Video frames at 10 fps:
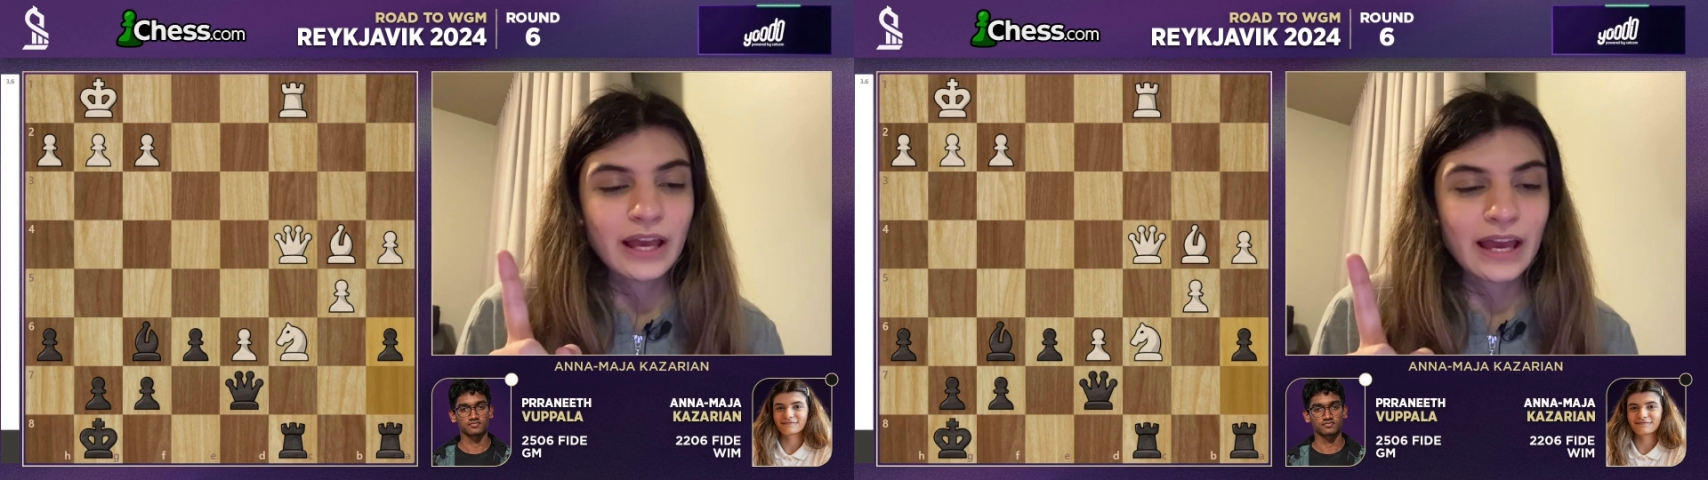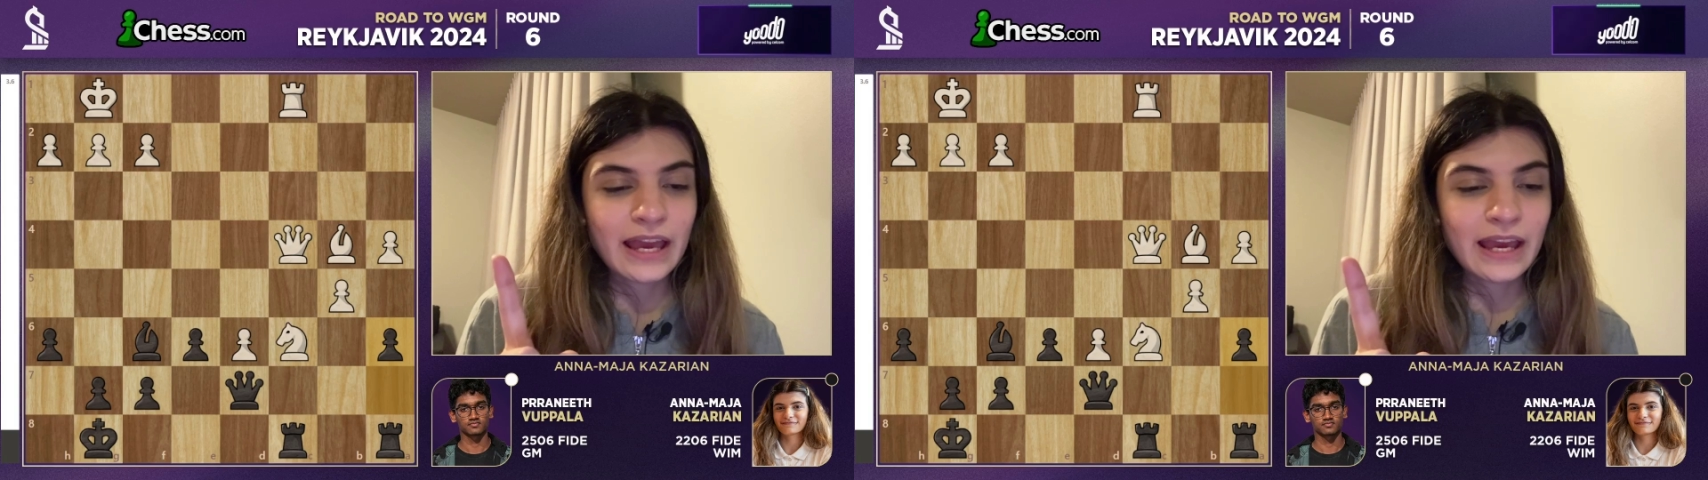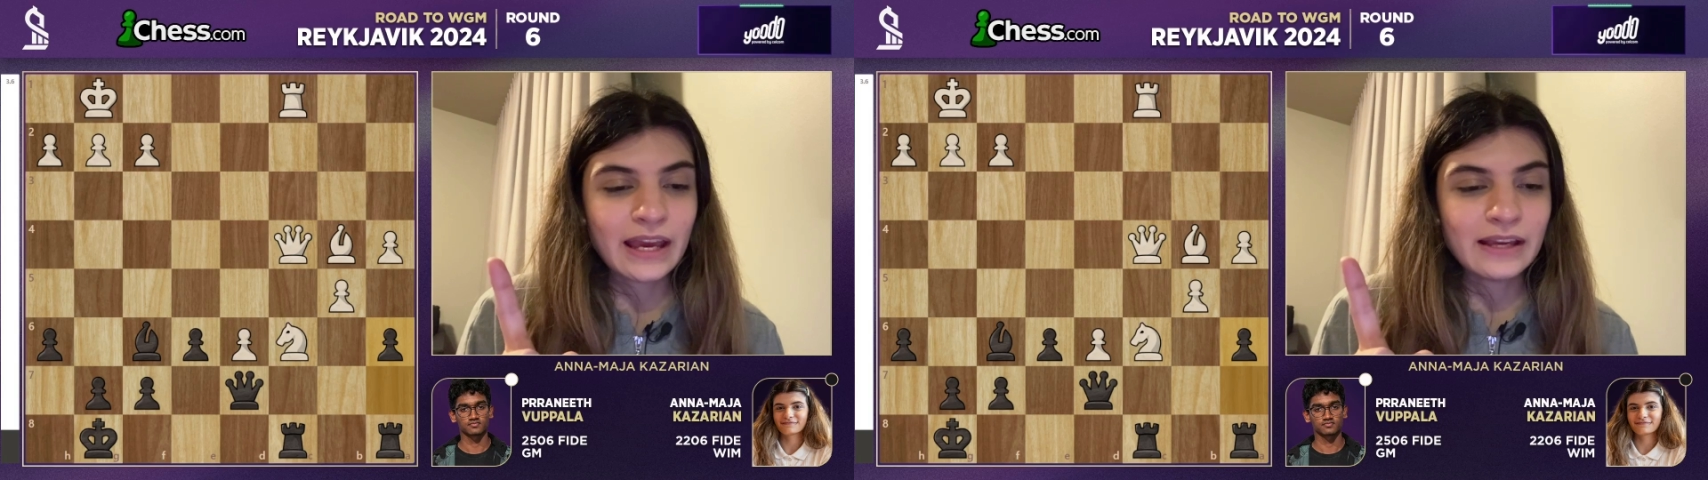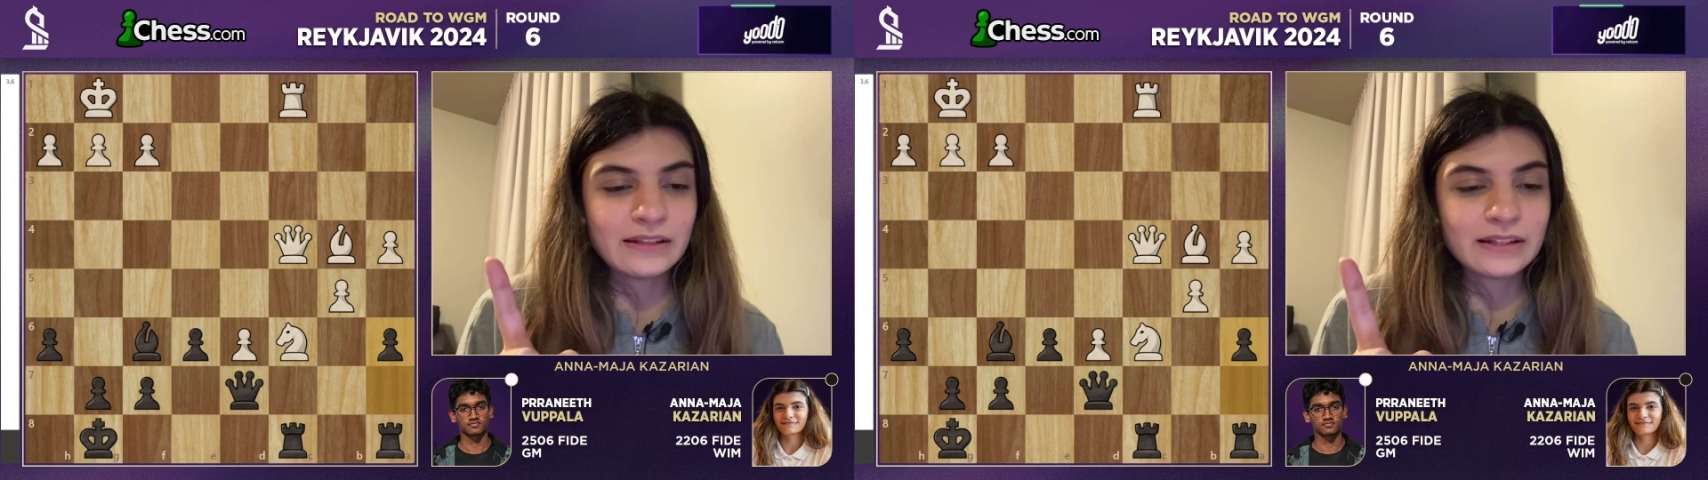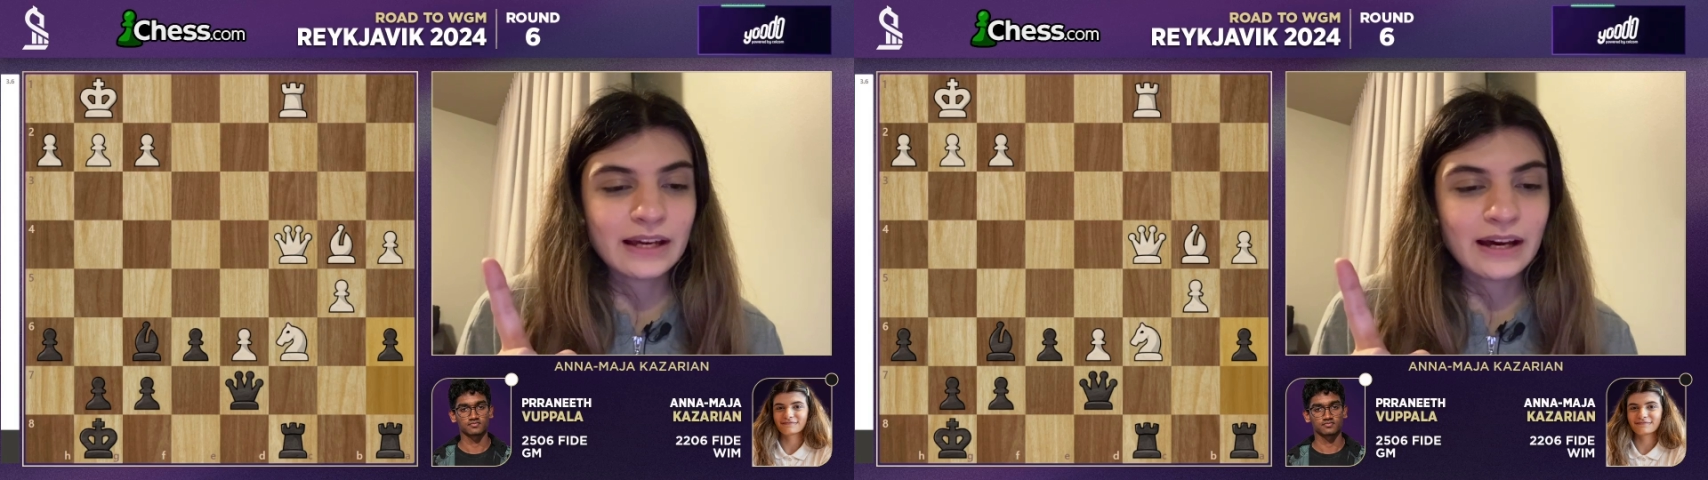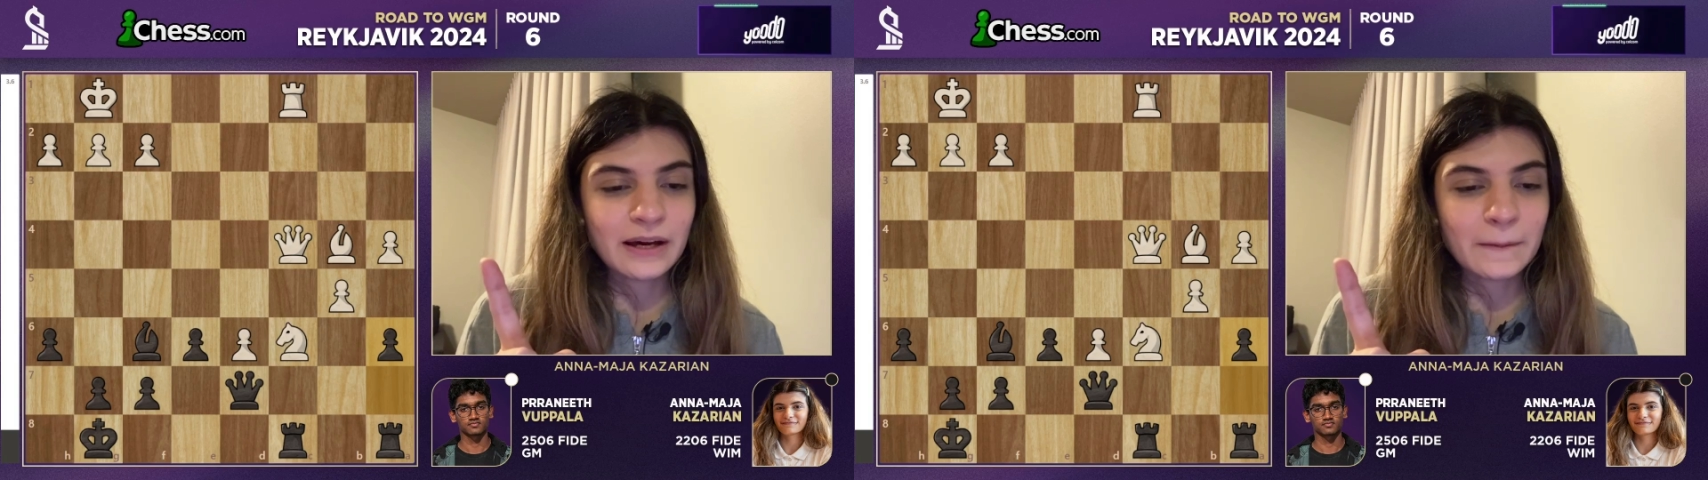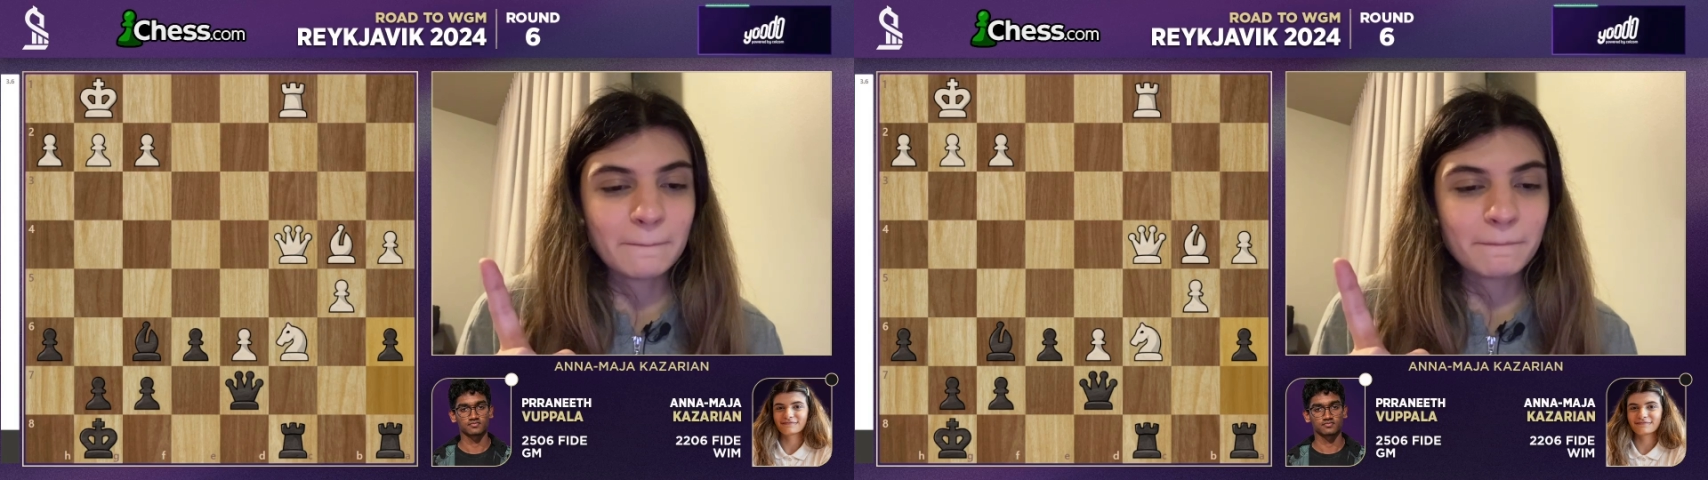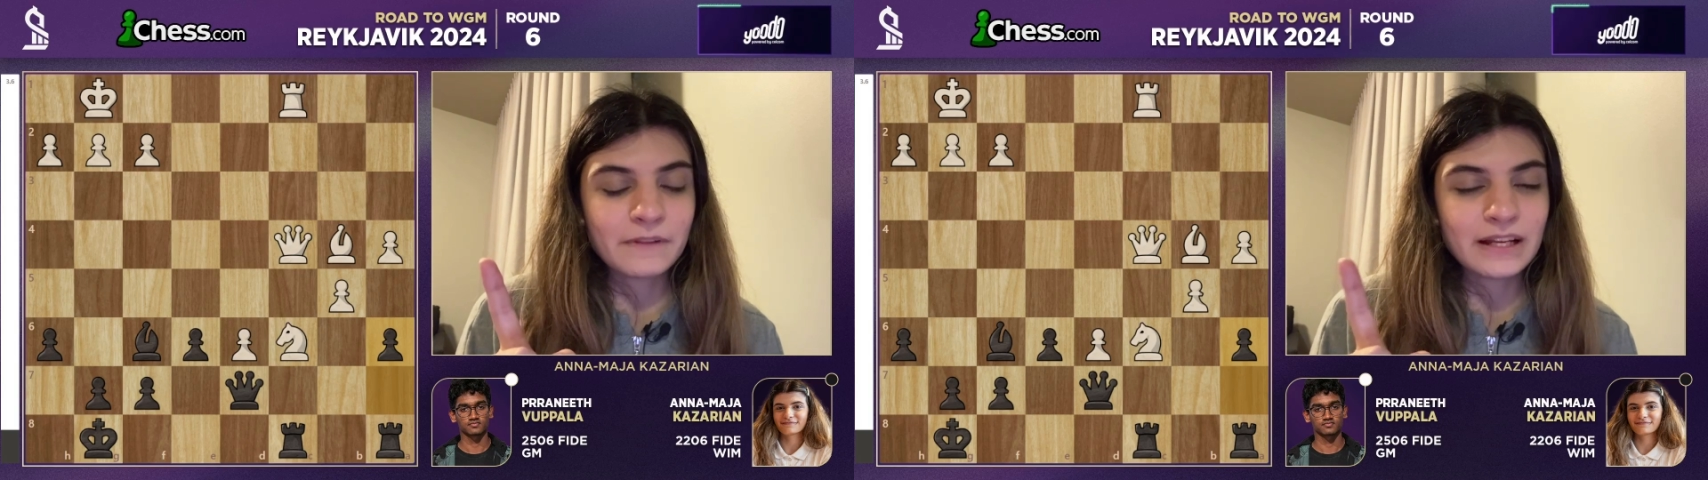And
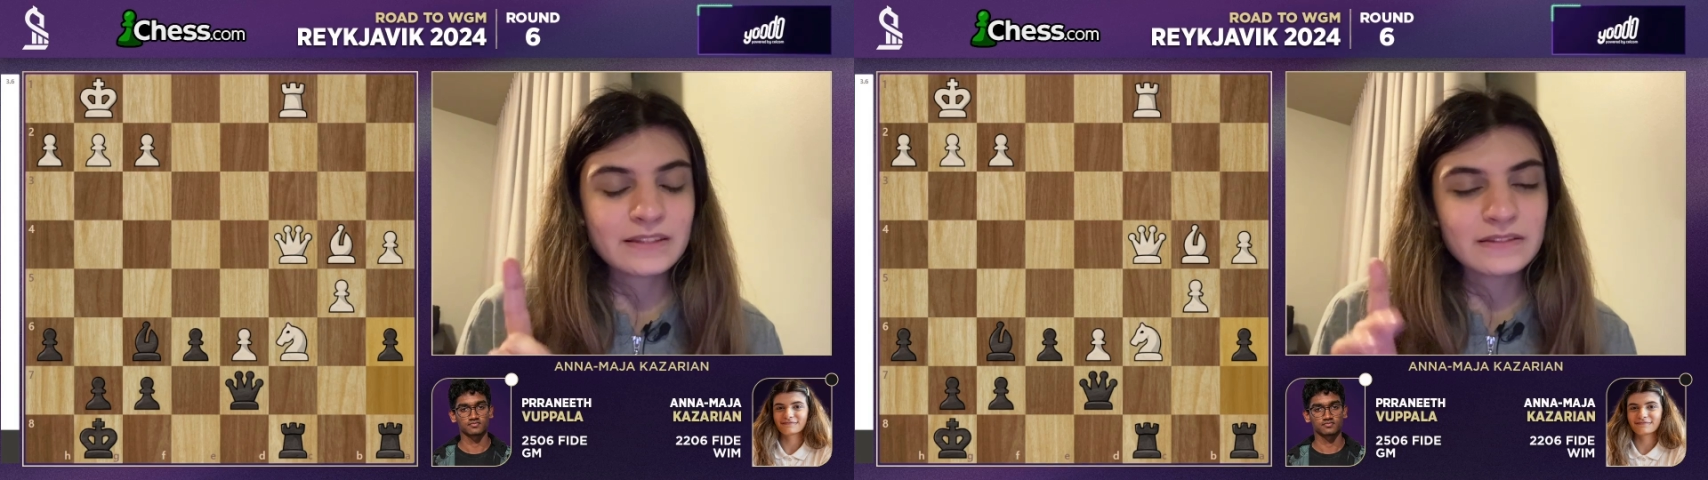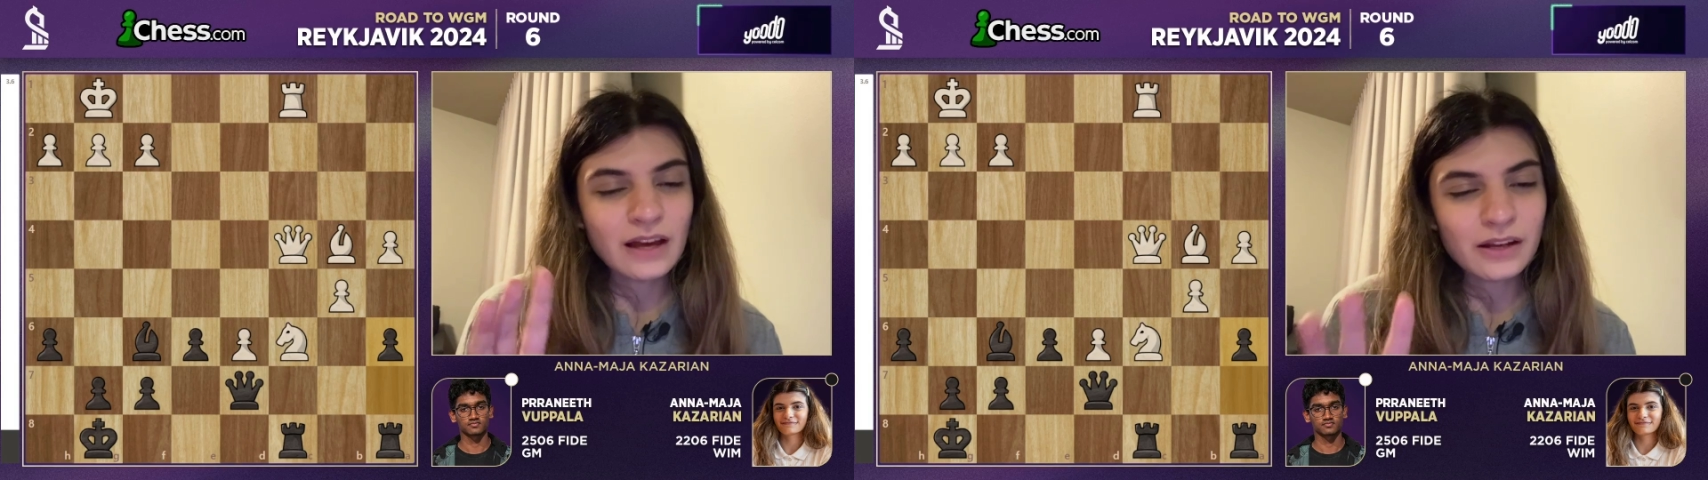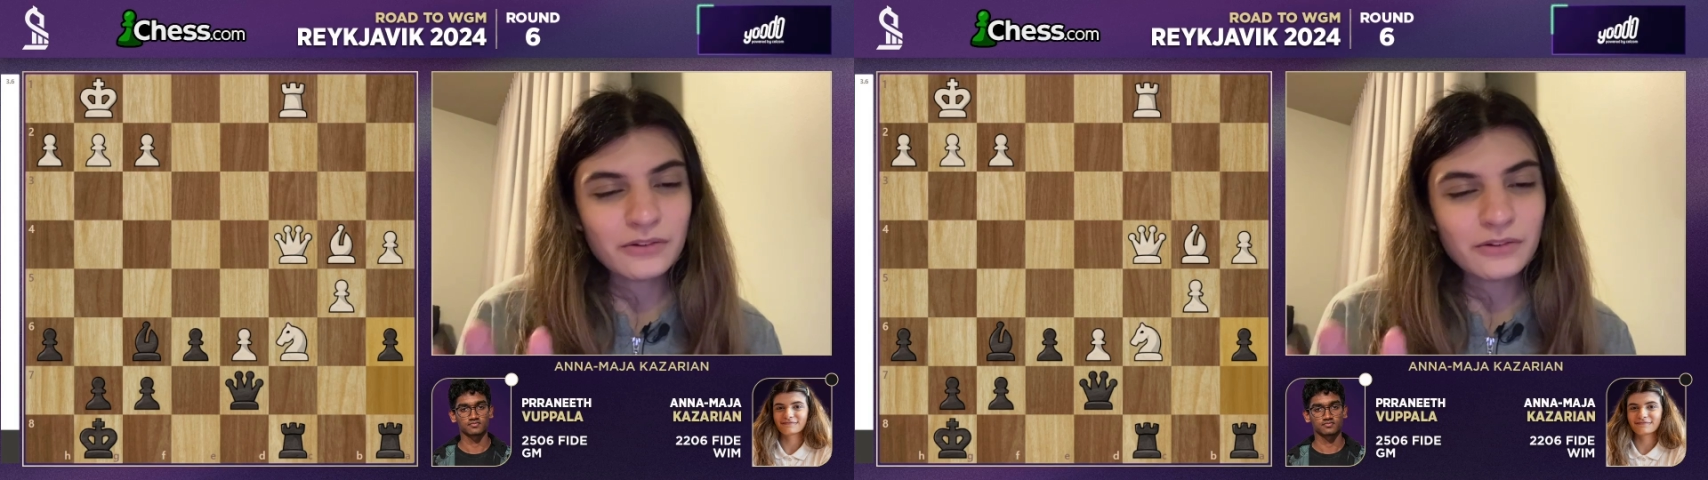it's not